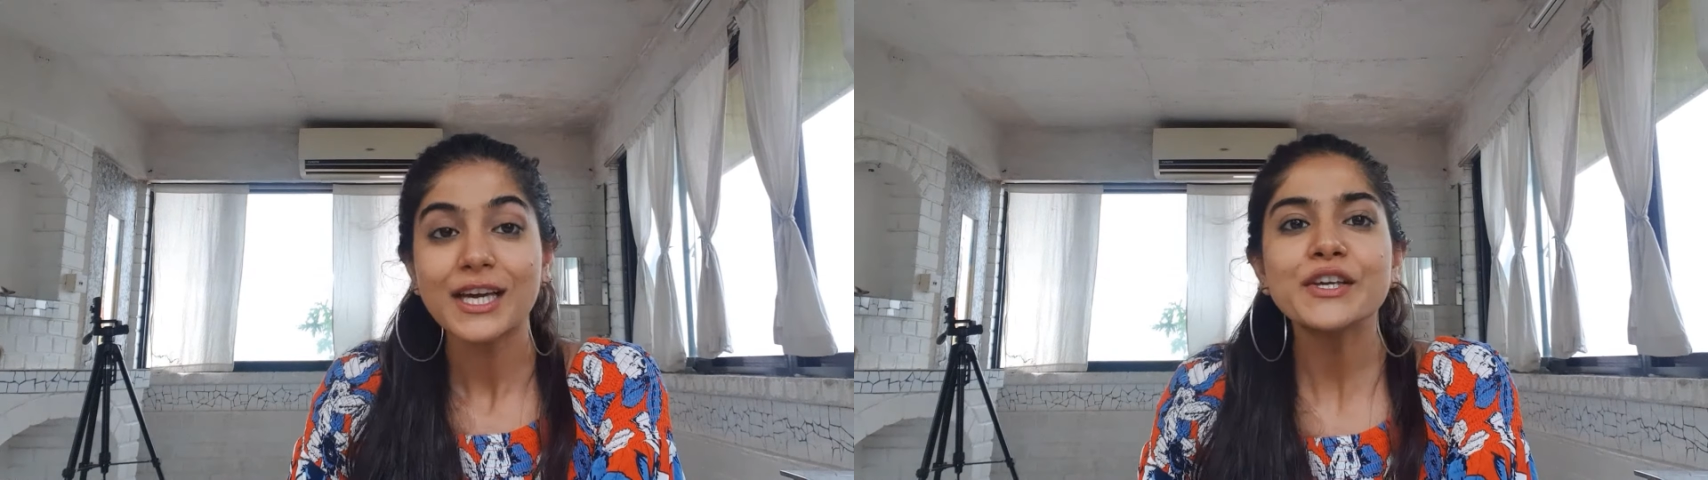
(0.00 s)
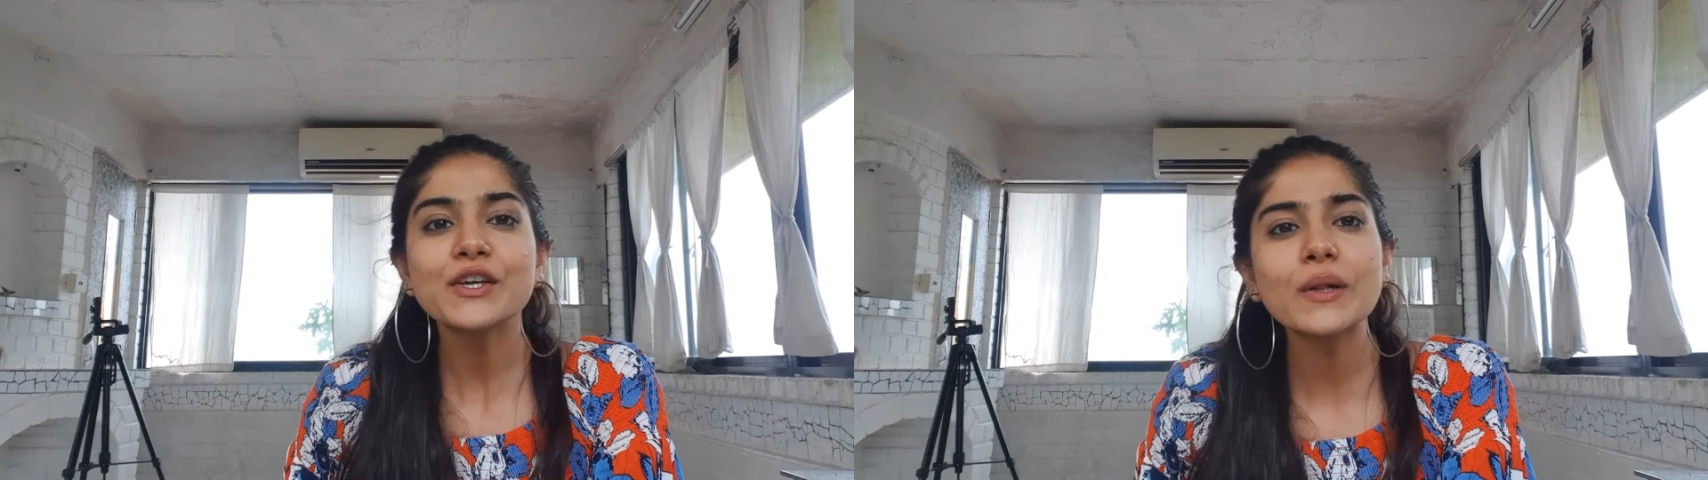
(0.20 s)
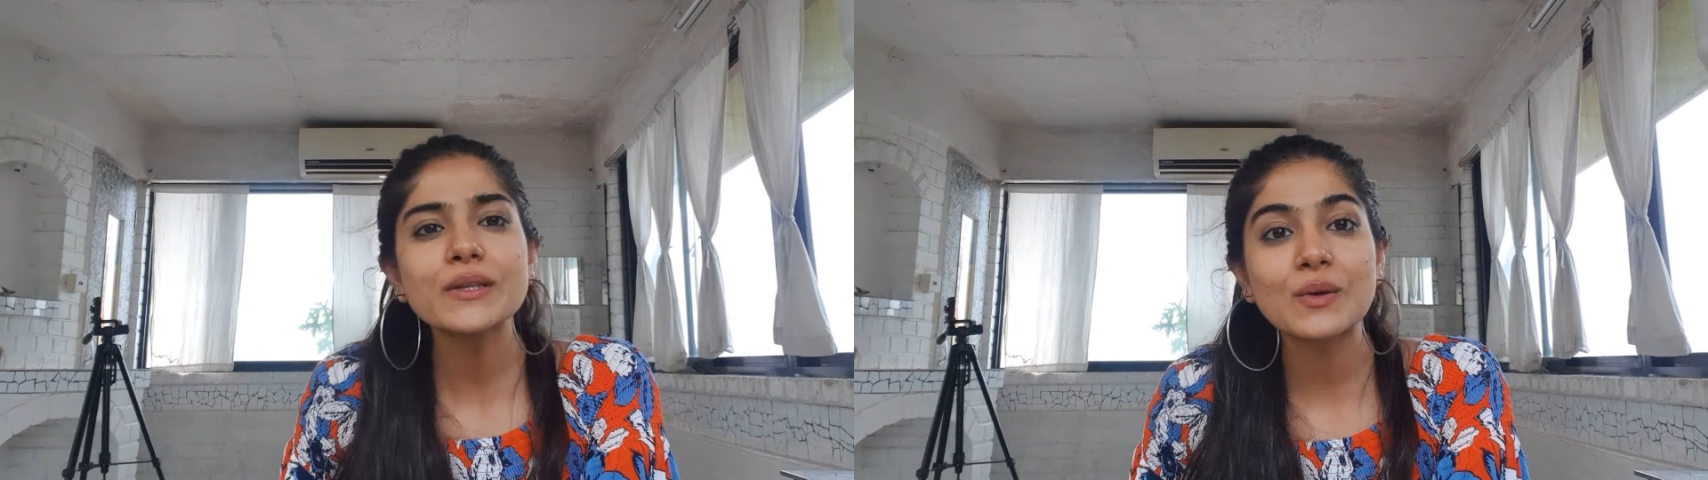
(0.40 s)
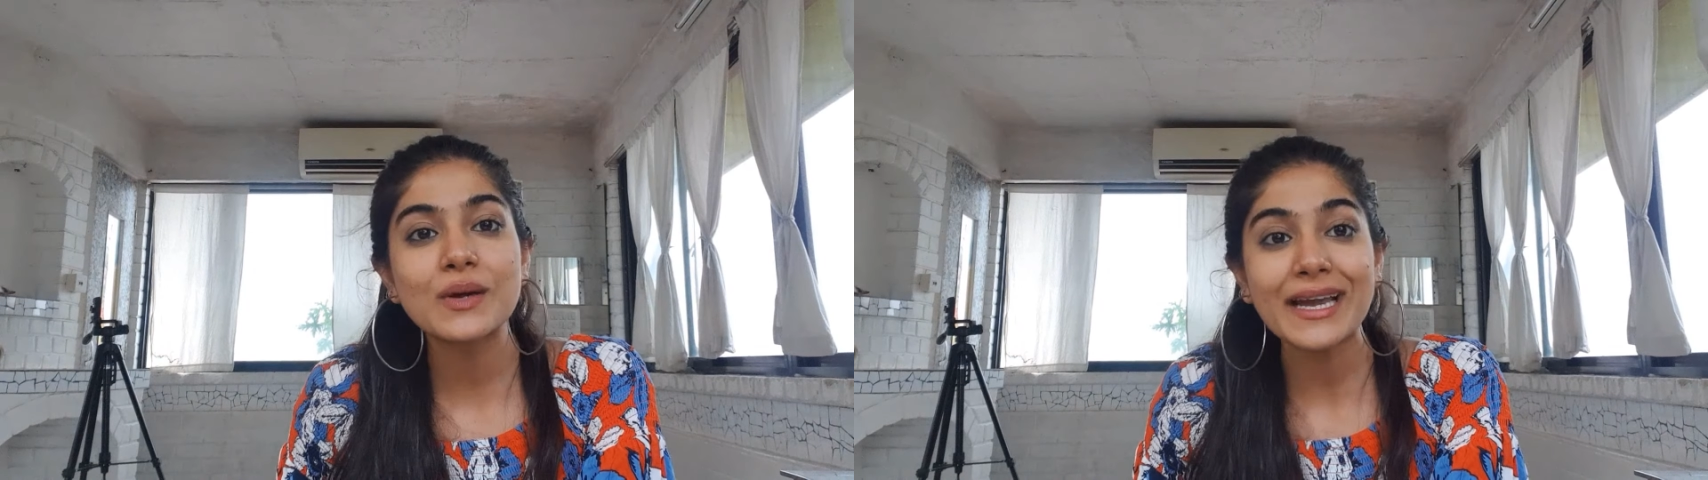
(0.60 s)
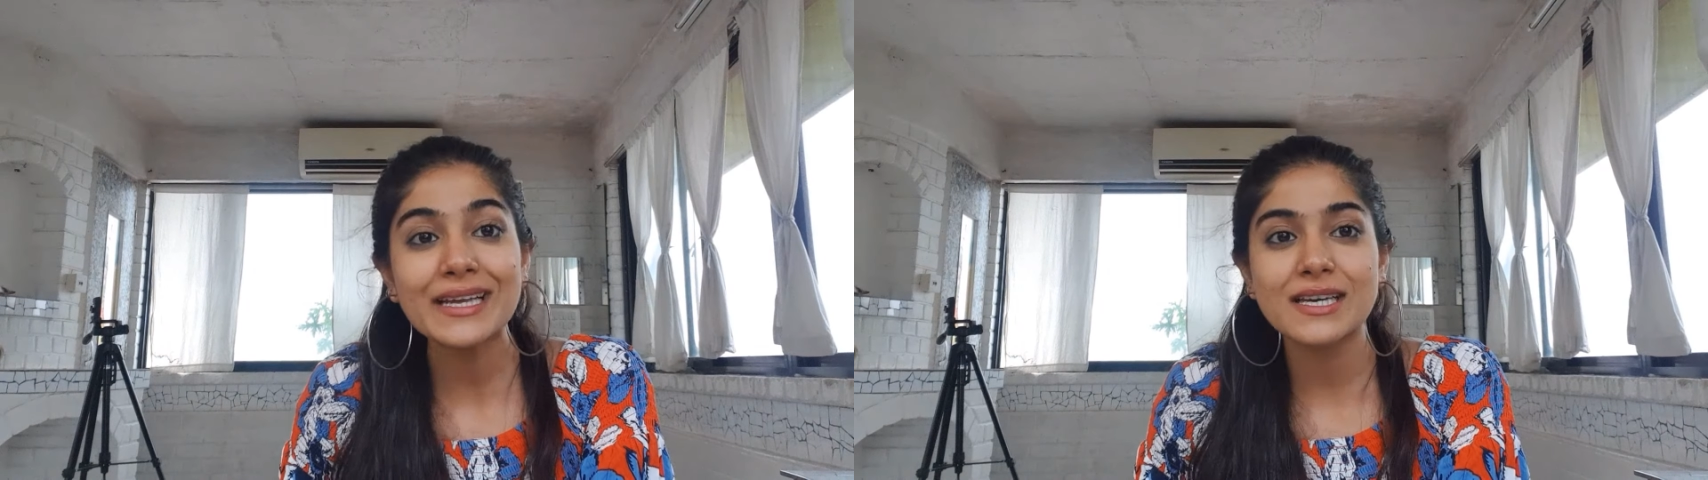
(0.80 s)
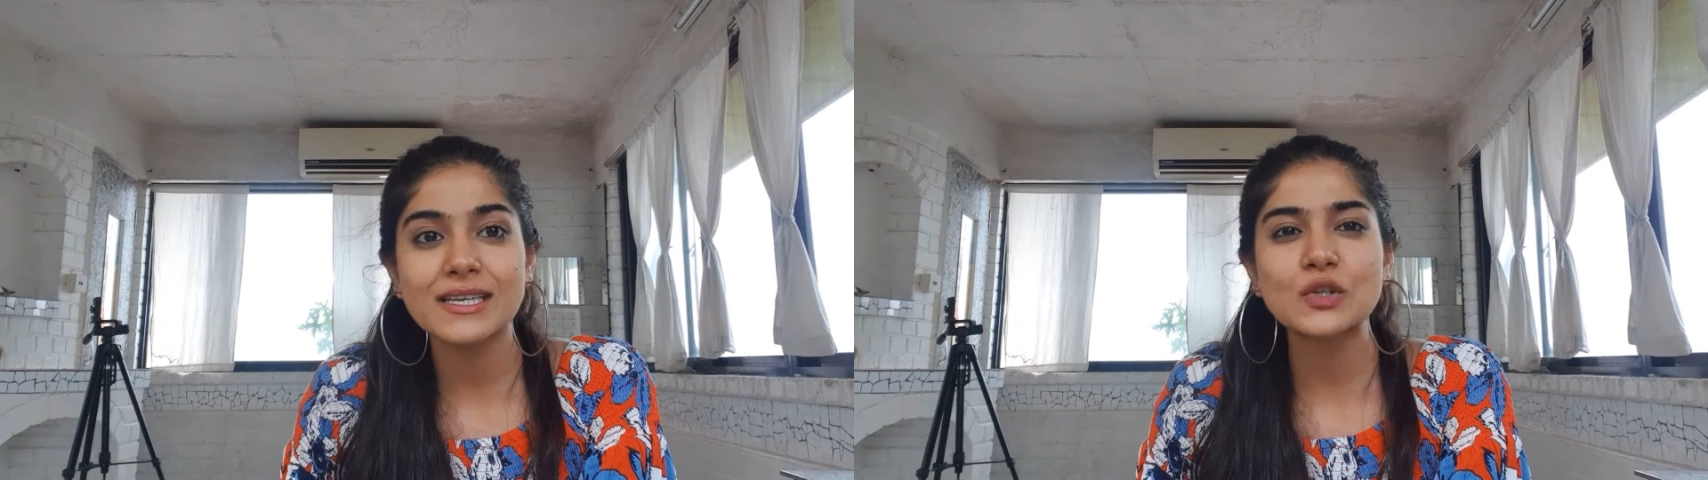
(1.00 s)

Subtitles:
He also guides us